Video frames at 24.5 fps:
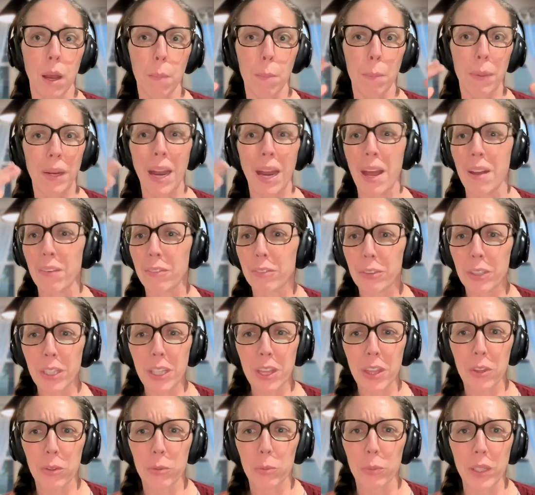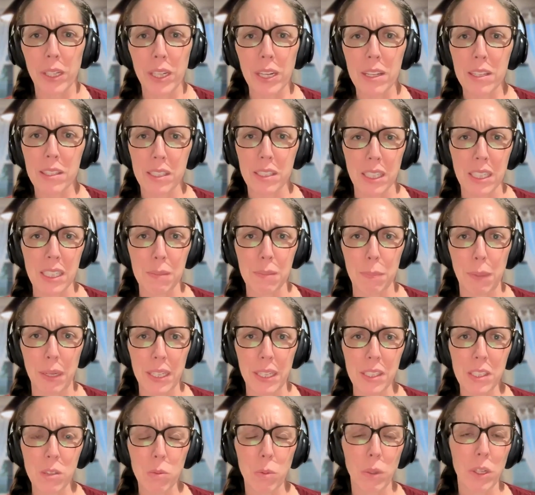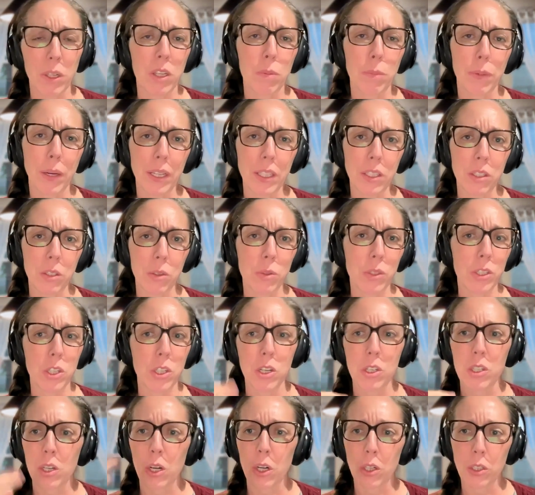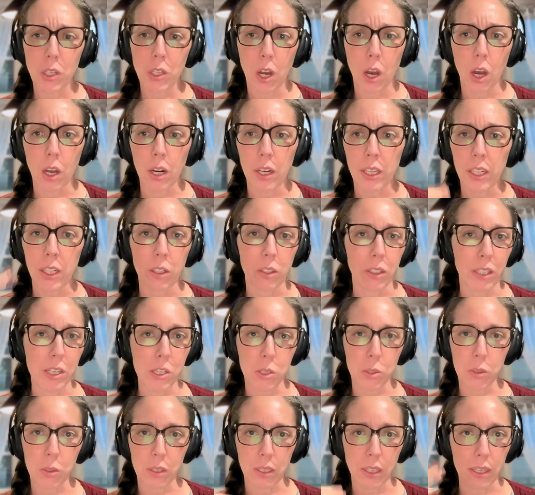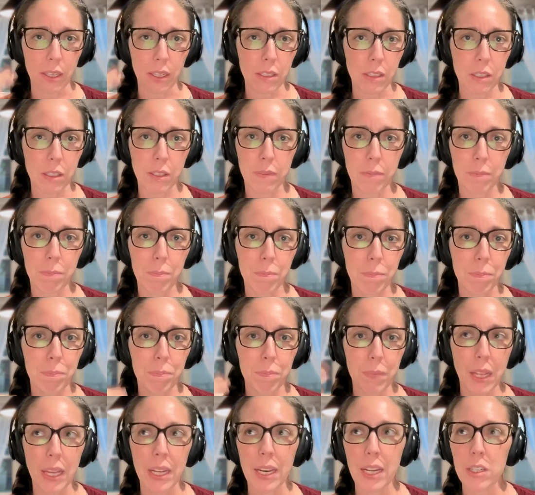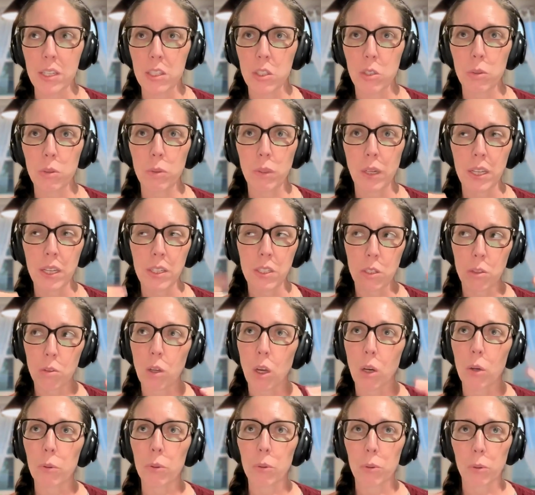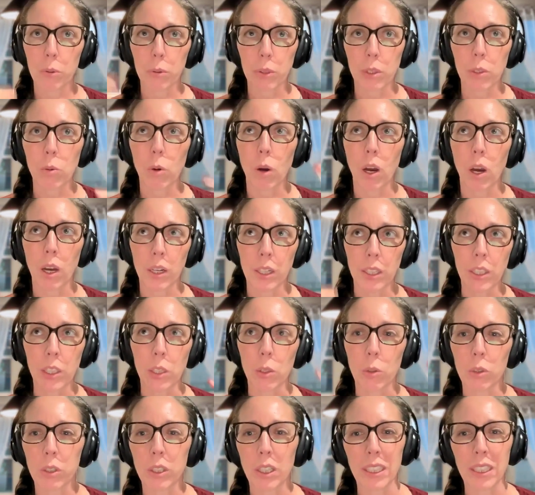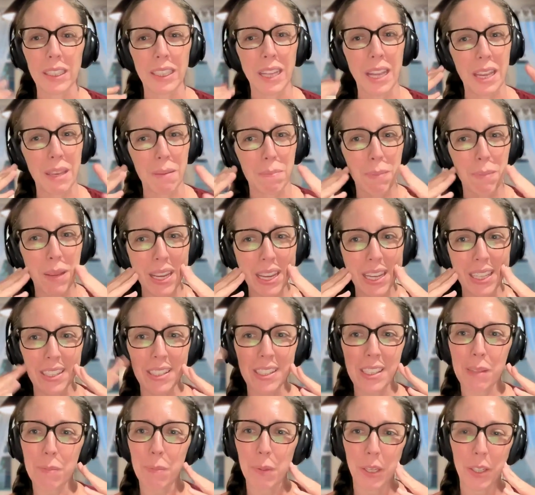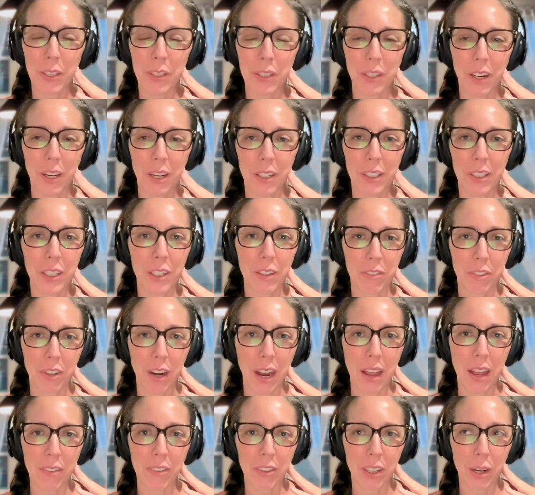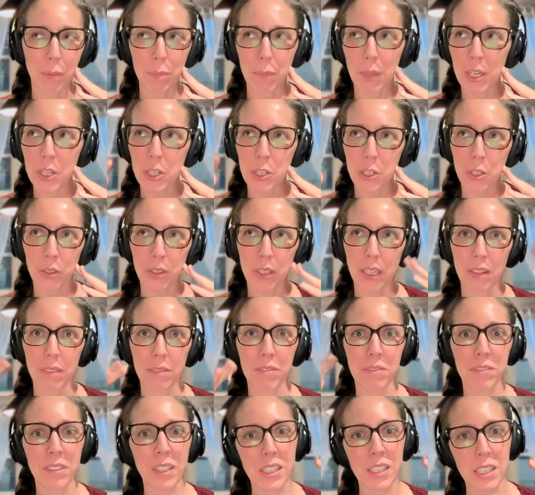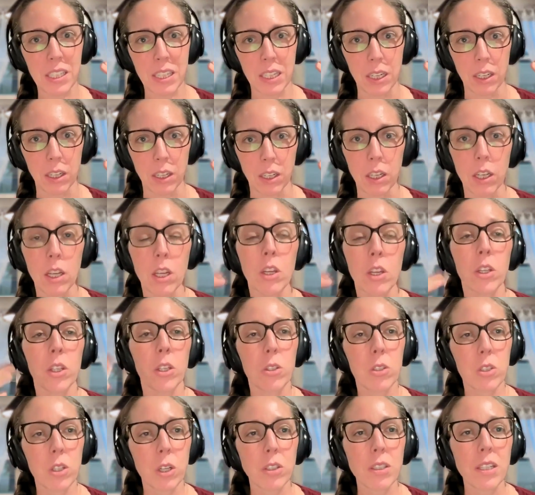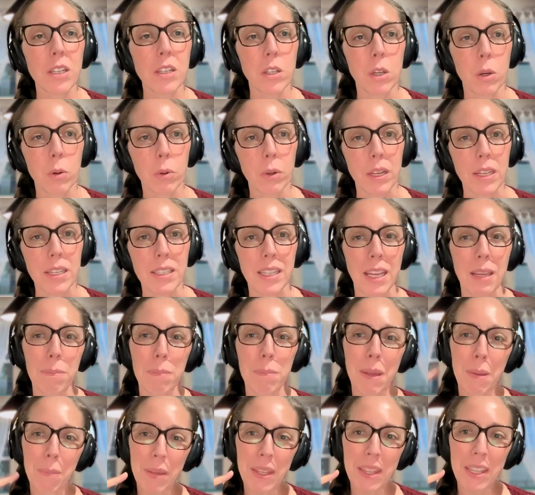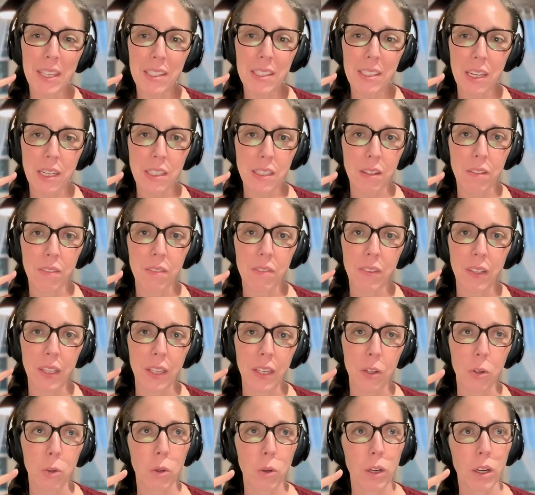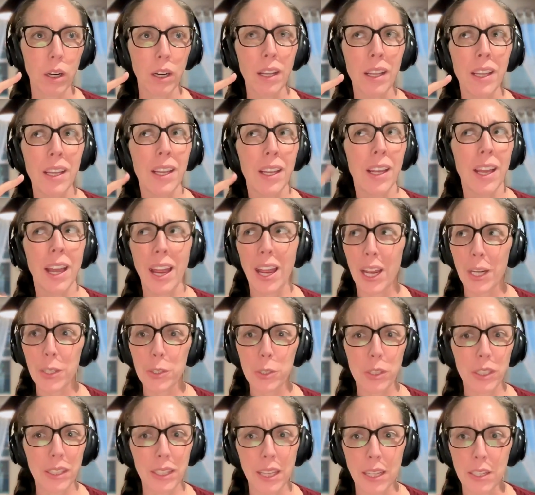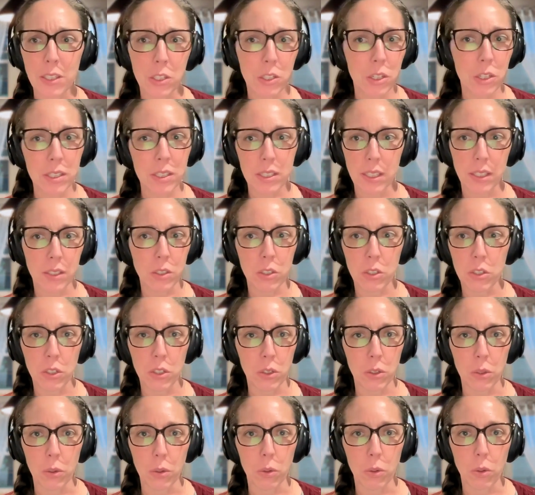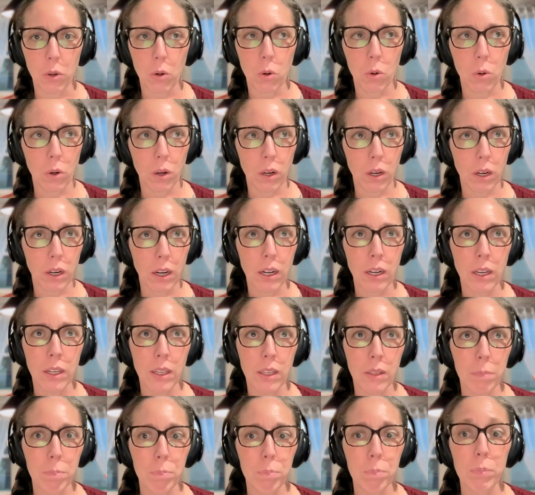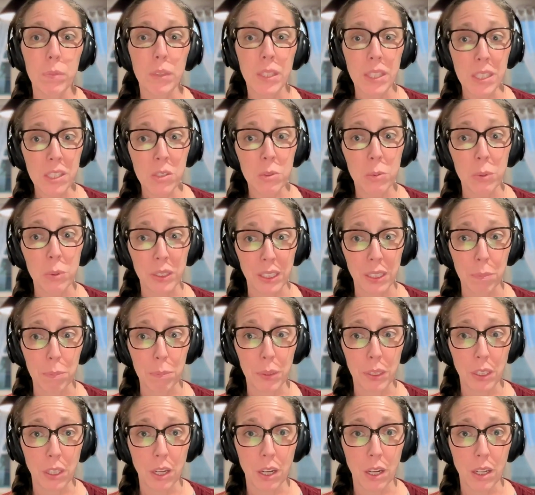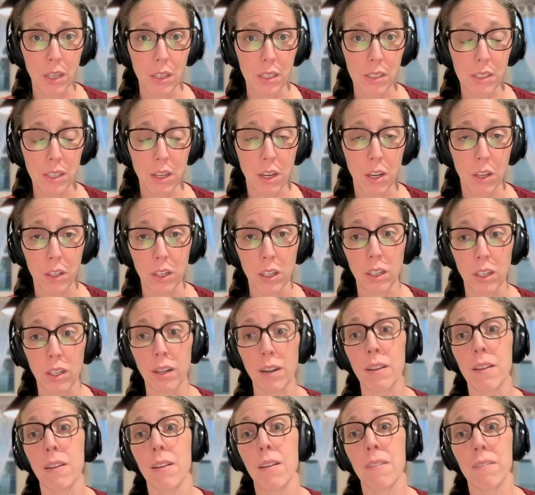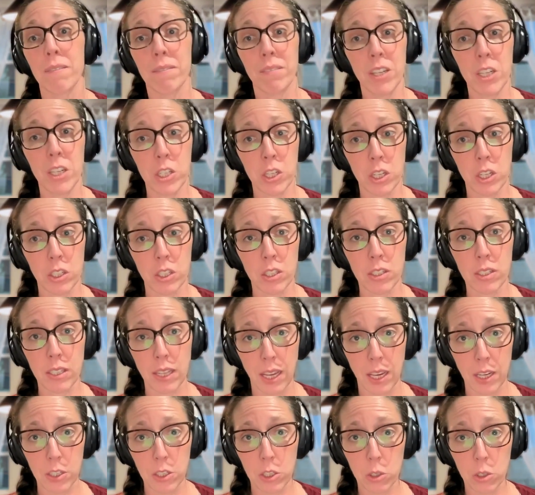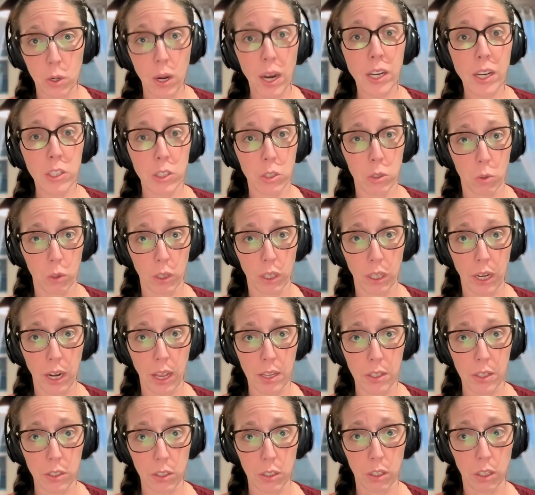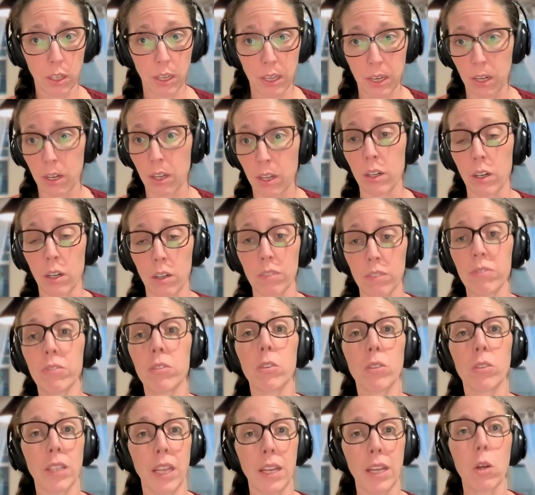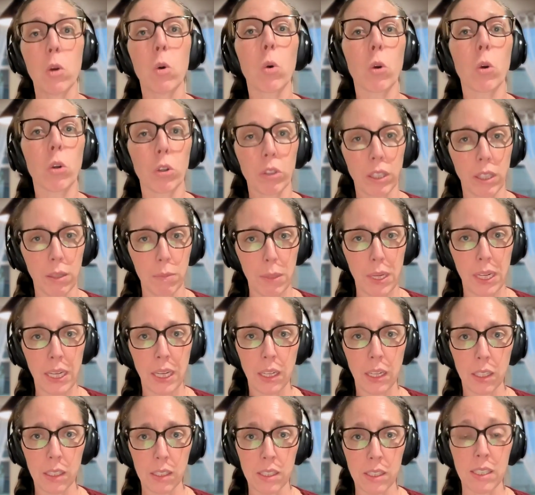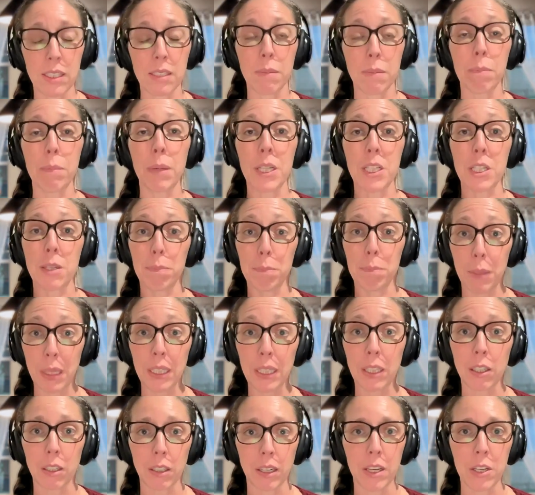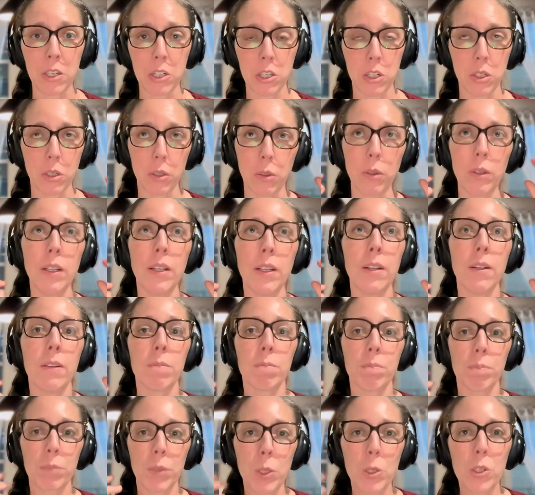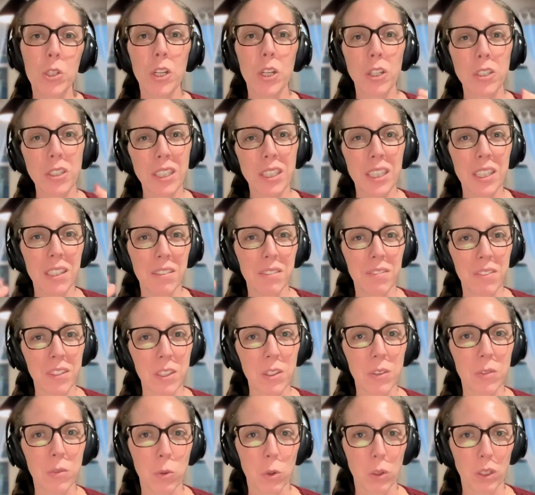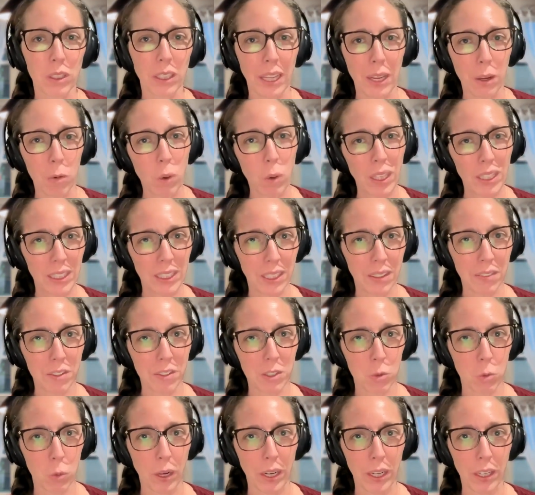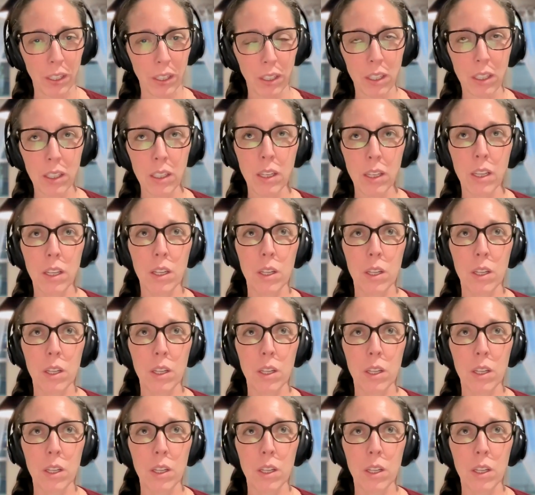But every 3 to 6 months, what you might do is just start to audit your issues list. And as you go through and you audit and you look like, man, this has been on here forever. I'm not sure that it fits here. You start to notice like maybe this doesn't fit, or actually that's just a to-do, or this really belongs on our vision/traction organizer on our full day quarterly meeting because it's a much bigger issue. You start to get a feel for like what lives where.